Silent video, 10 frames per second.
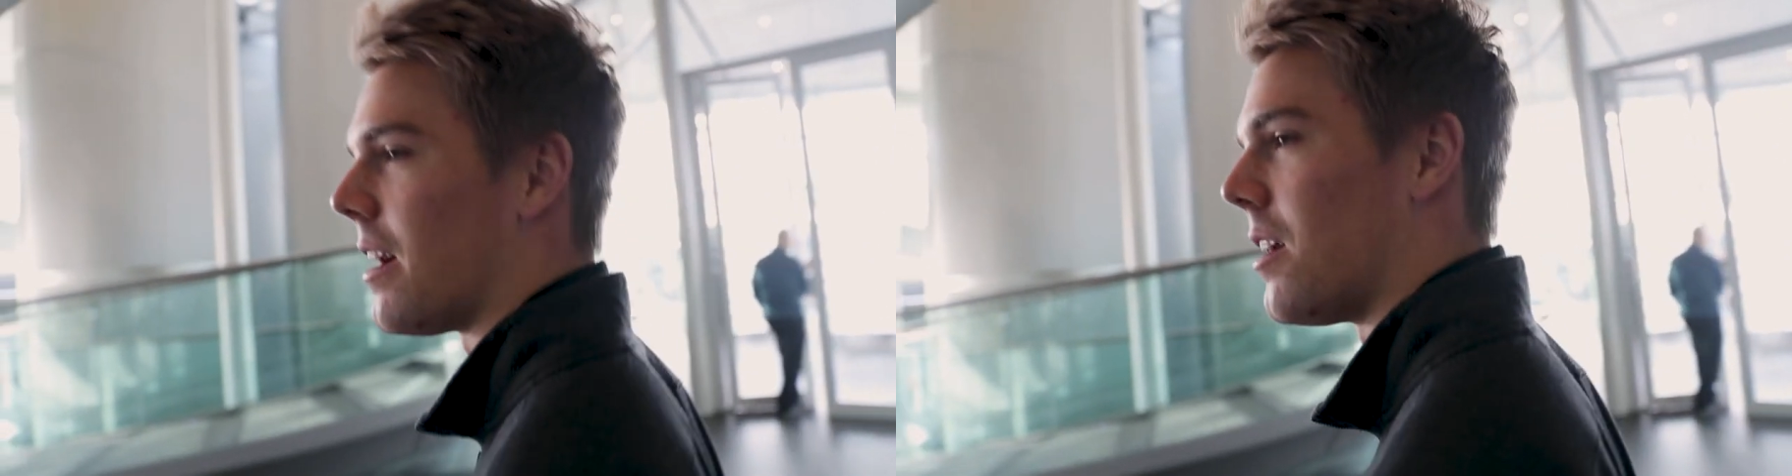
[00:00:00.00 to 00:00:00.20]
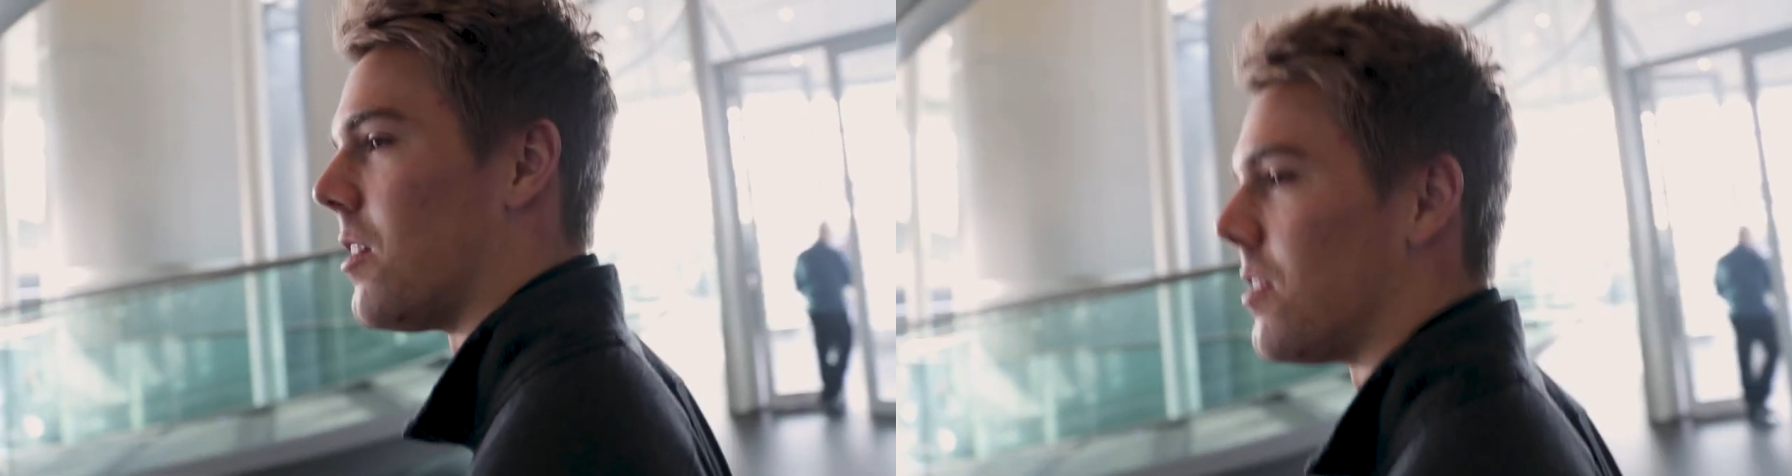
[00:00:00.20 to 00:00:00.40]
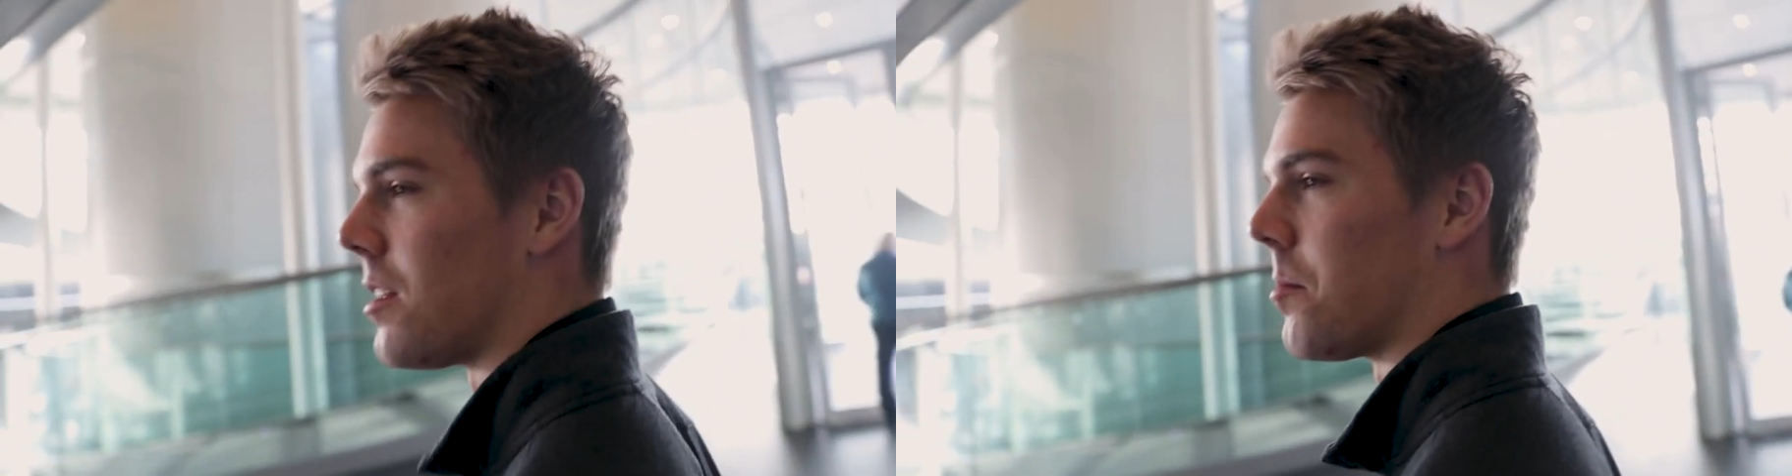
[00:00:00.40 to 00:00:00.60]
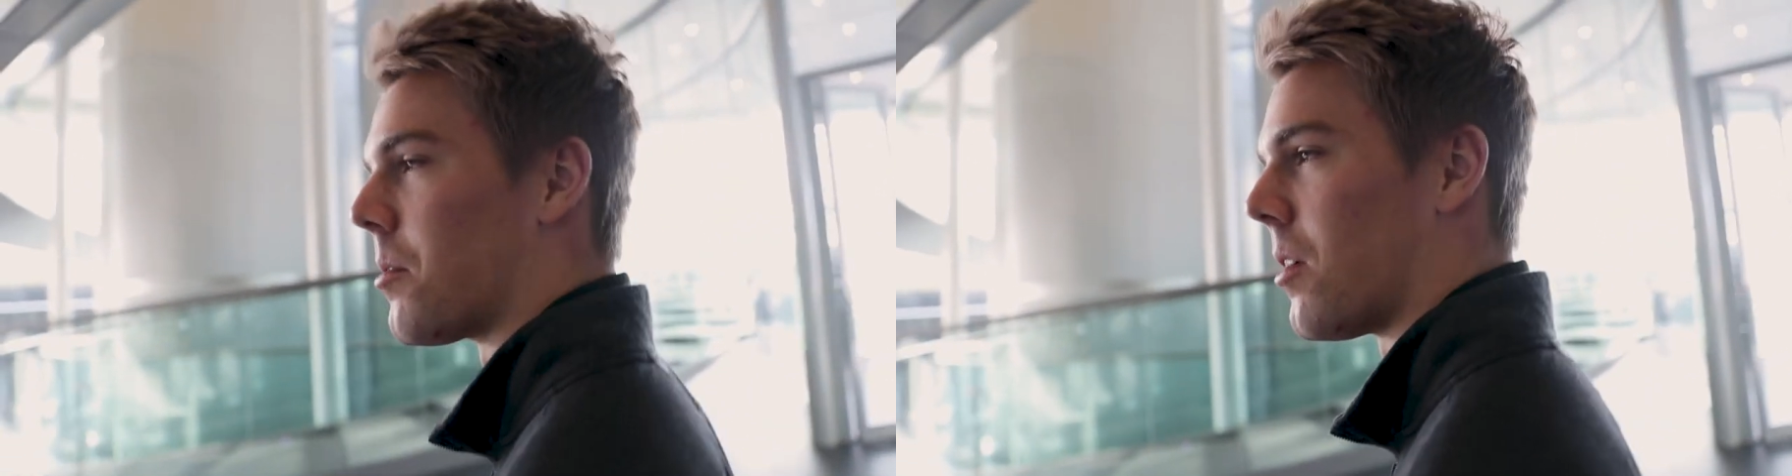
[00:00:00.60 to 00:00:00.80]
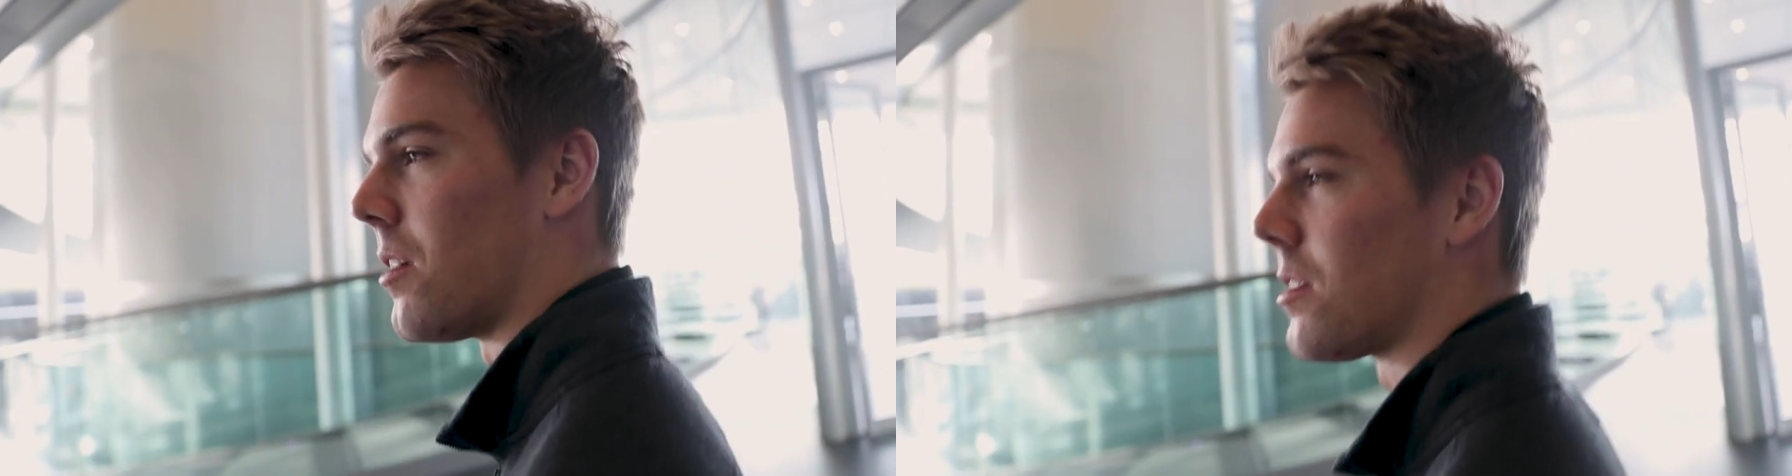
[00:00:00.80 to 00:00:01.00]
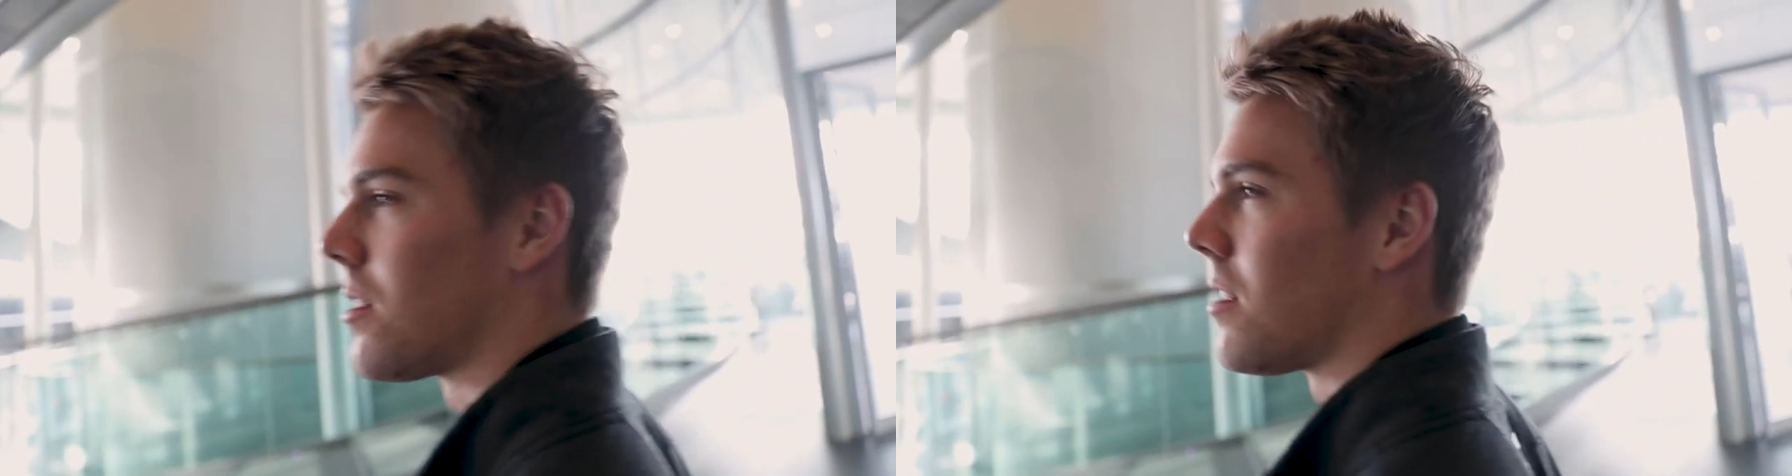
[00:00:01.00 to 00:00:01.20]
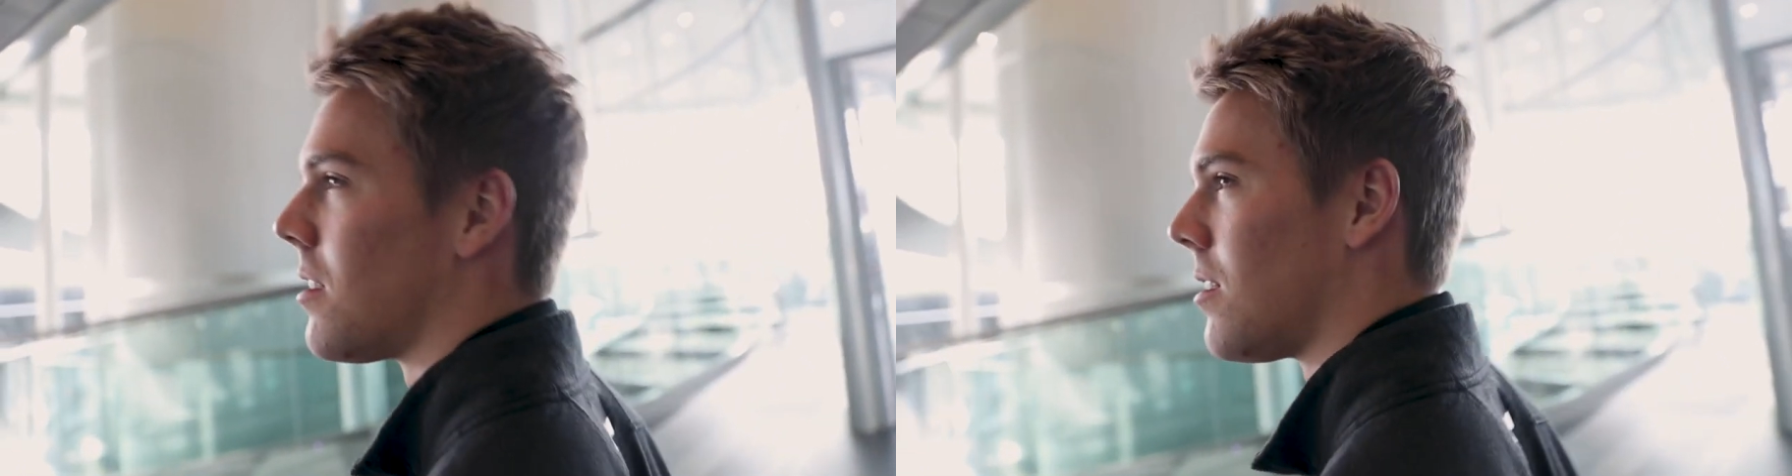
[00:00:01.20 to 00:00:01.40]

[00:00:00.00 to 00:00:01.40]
held and Prost.